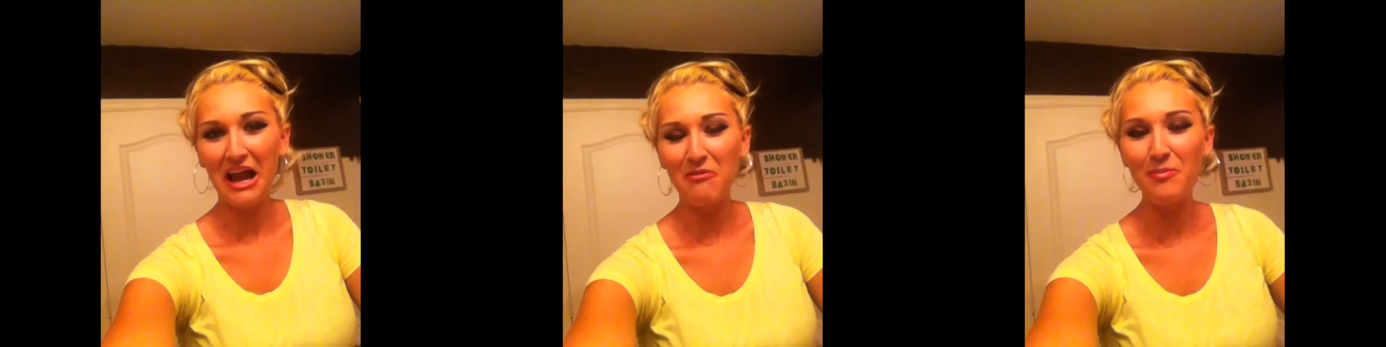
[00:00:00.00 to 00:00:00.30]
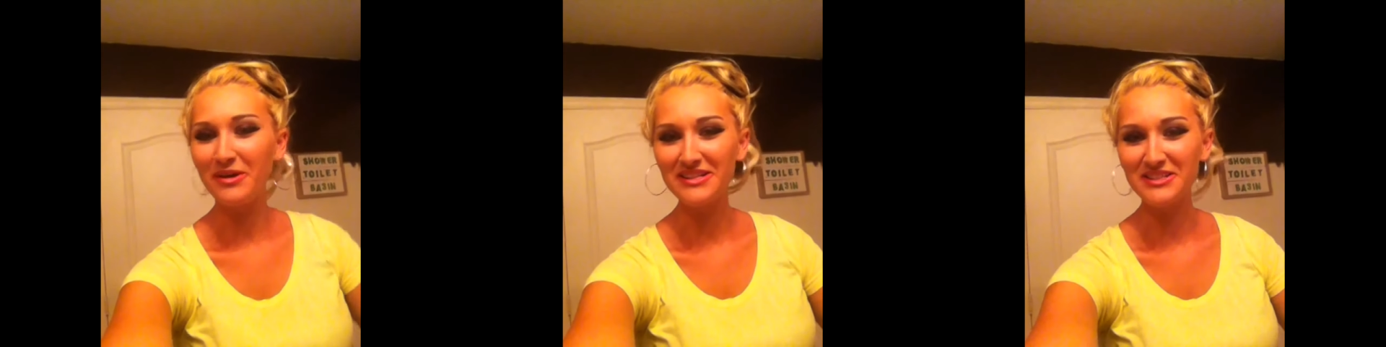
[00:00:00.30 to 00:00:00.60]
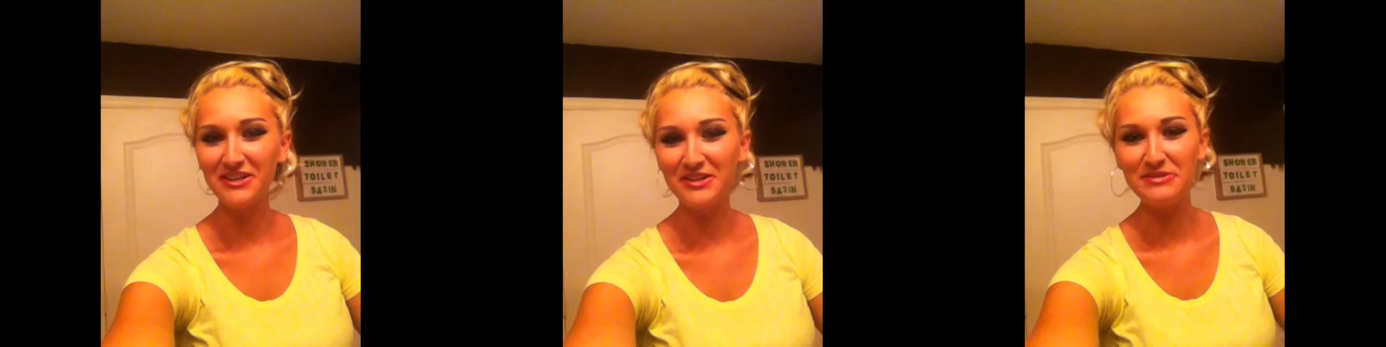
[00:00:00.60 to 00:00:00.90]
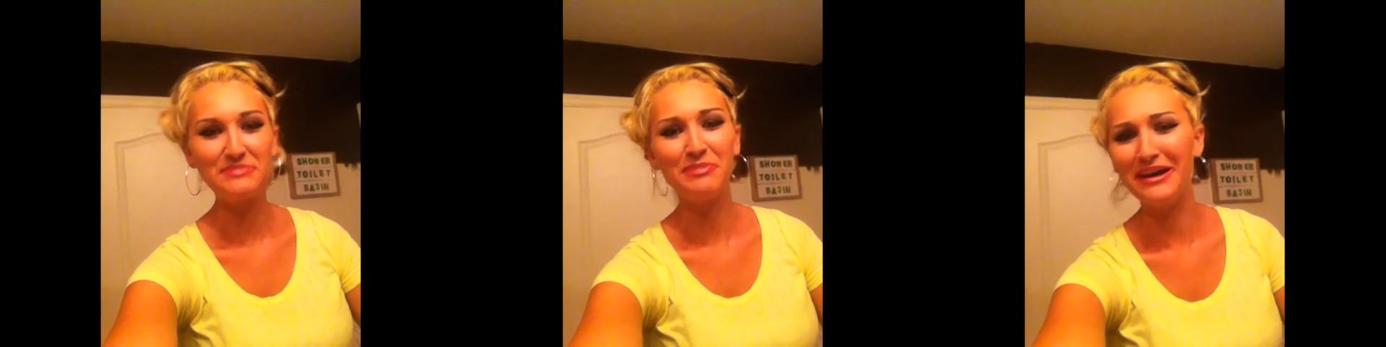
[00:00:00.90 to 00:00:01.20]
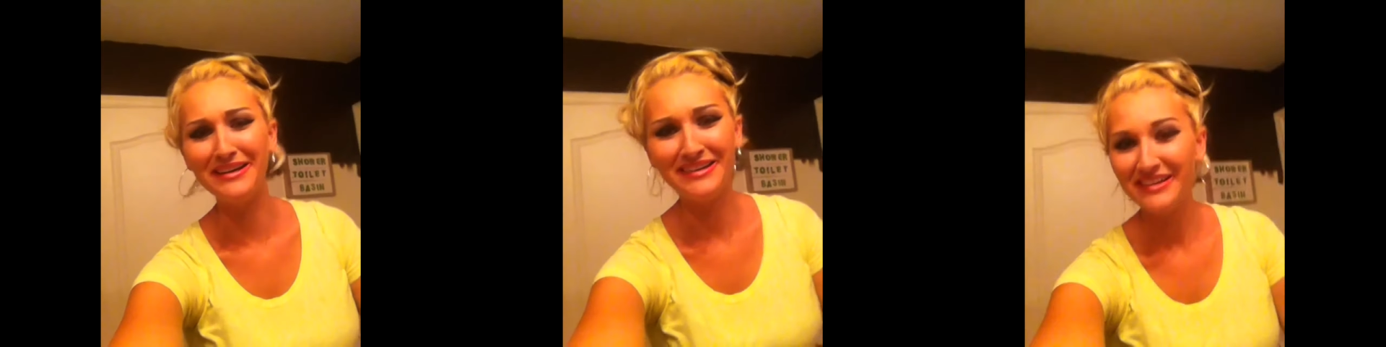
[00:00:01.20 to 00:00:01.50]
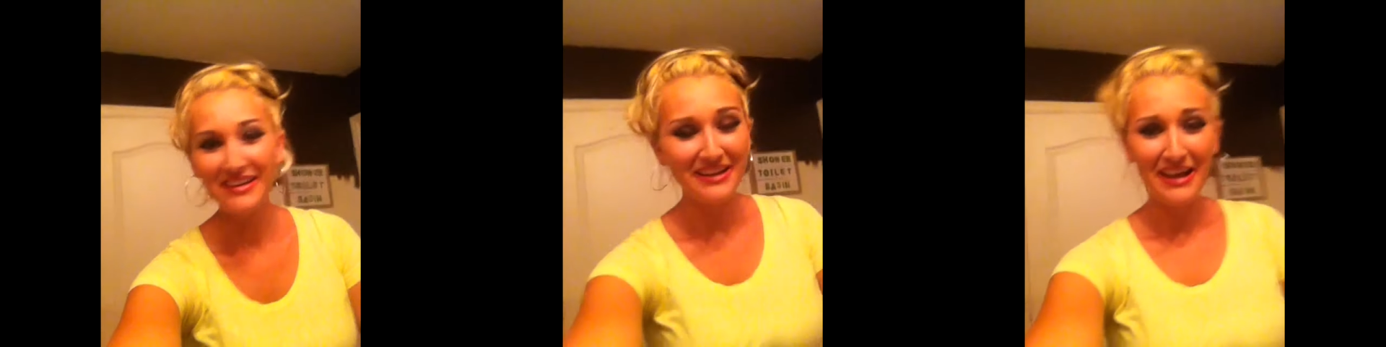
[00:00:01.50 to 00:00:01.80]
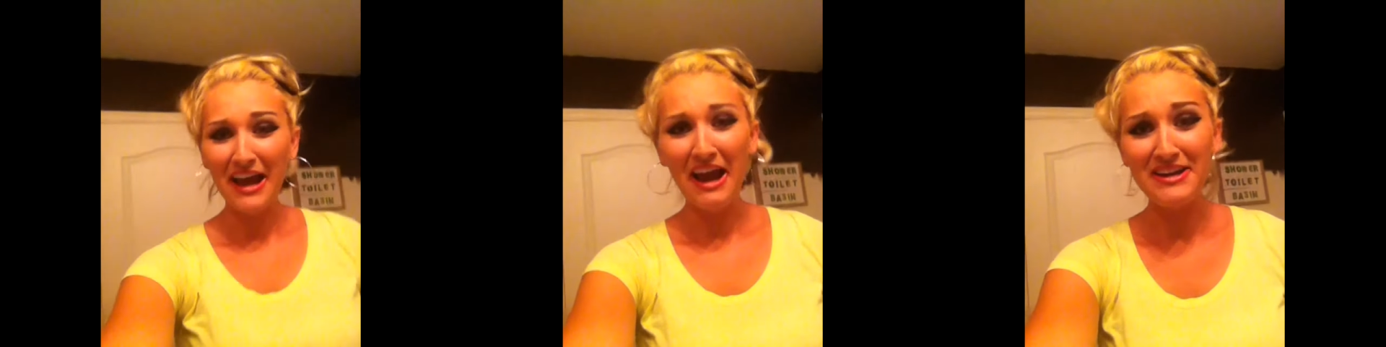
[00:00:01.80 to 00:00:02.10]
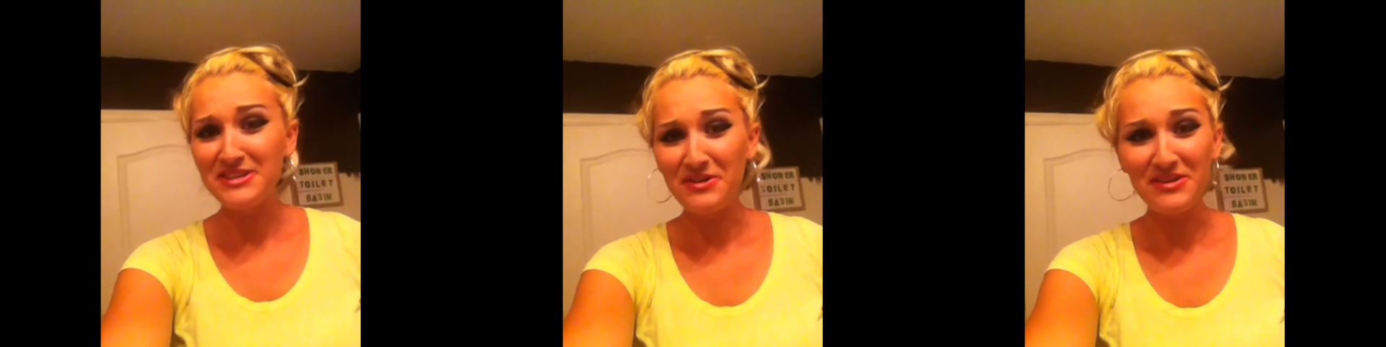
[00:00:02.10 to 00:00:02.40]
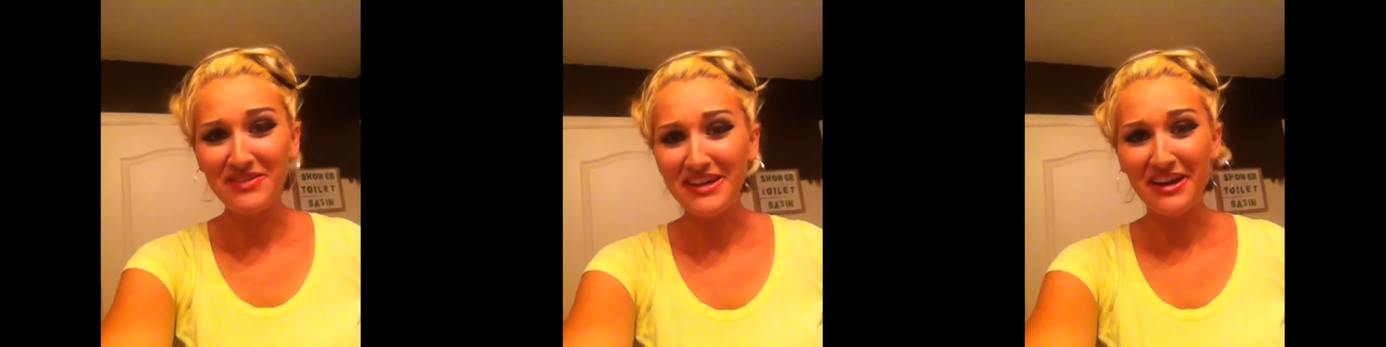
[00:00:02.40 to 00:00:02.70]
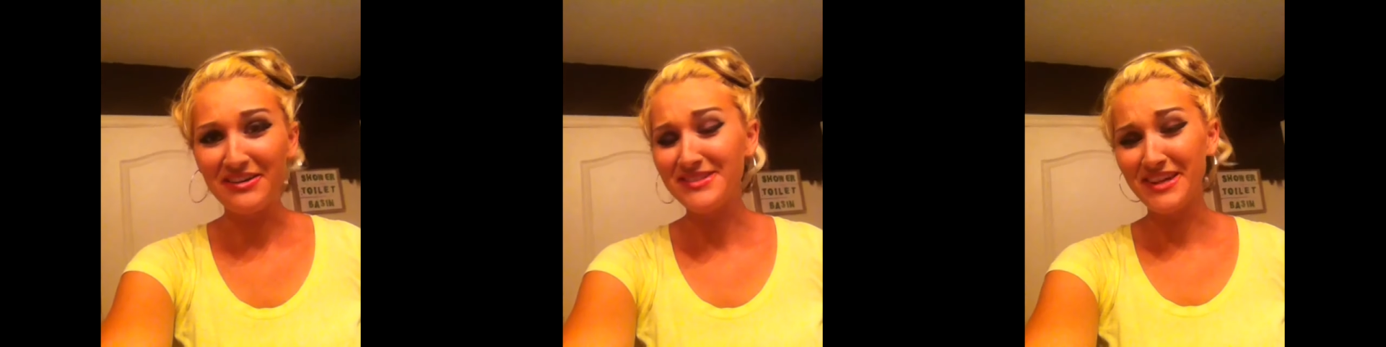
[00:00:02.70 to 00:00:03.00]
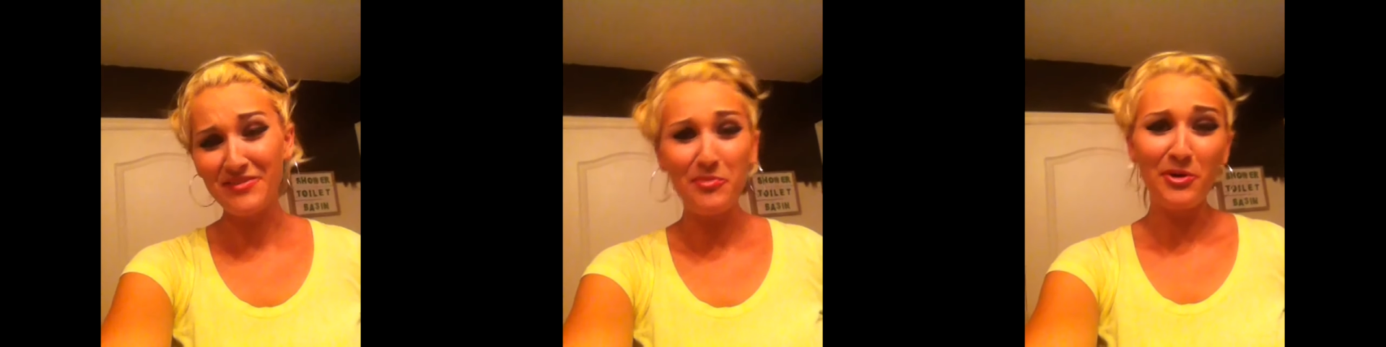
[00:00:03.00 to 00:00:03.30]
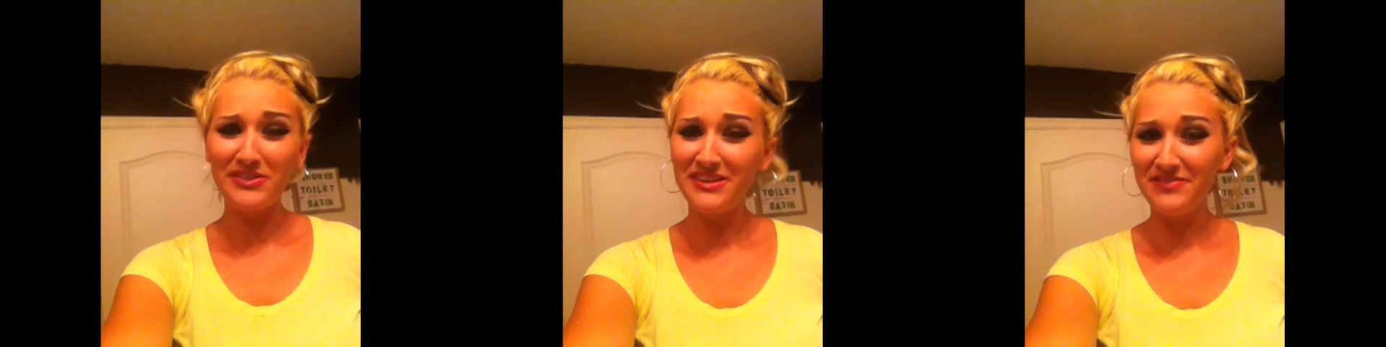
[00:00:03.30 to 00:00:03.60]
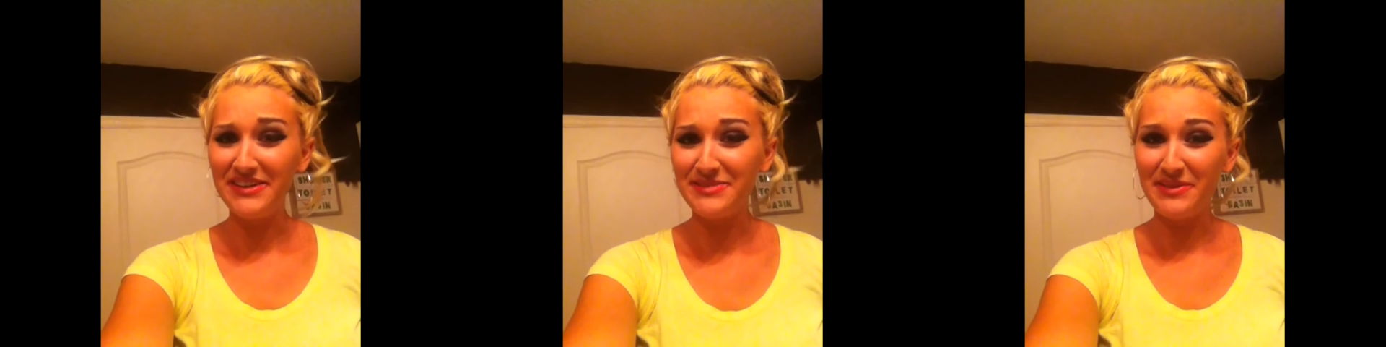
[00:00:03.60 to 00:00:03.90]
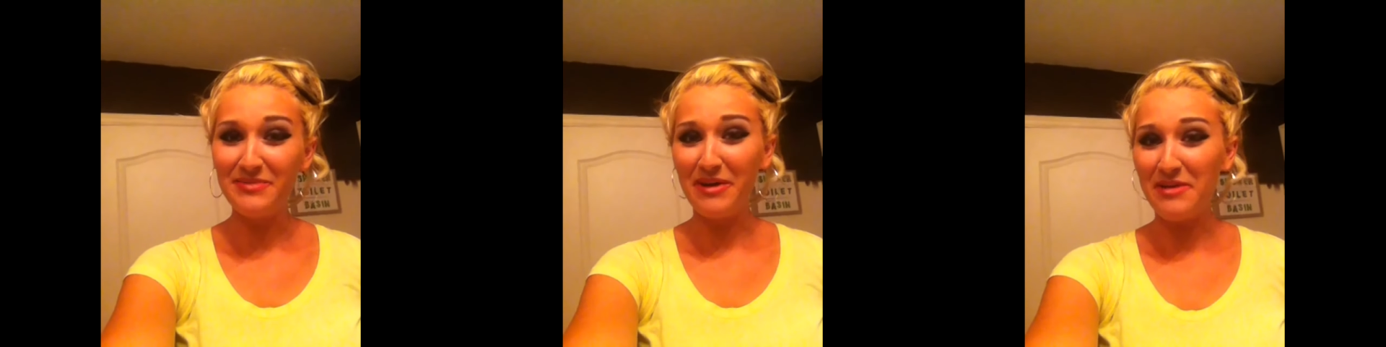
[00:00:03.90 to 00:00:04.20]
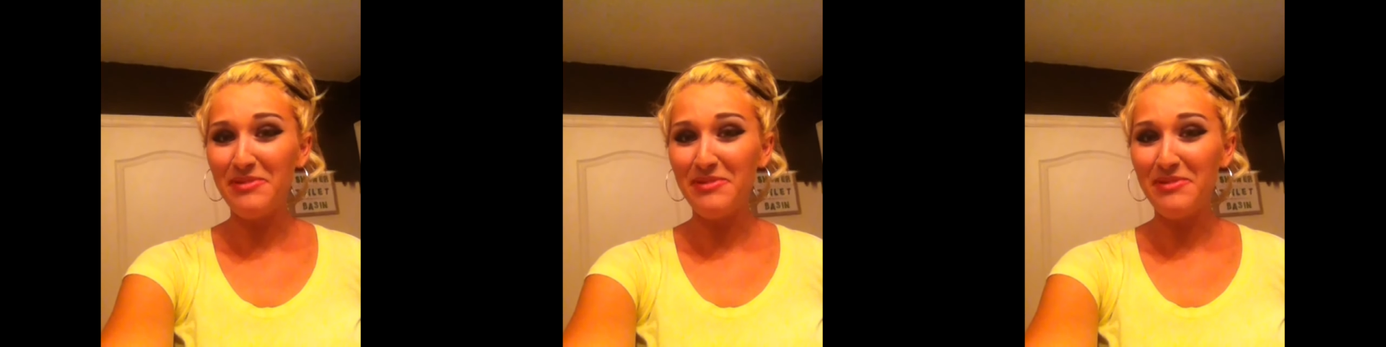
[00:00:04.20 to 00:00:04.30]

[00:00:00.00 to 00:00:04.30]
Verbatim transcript: I will put it to good use, but I don't even care. It's not even worth the investment in my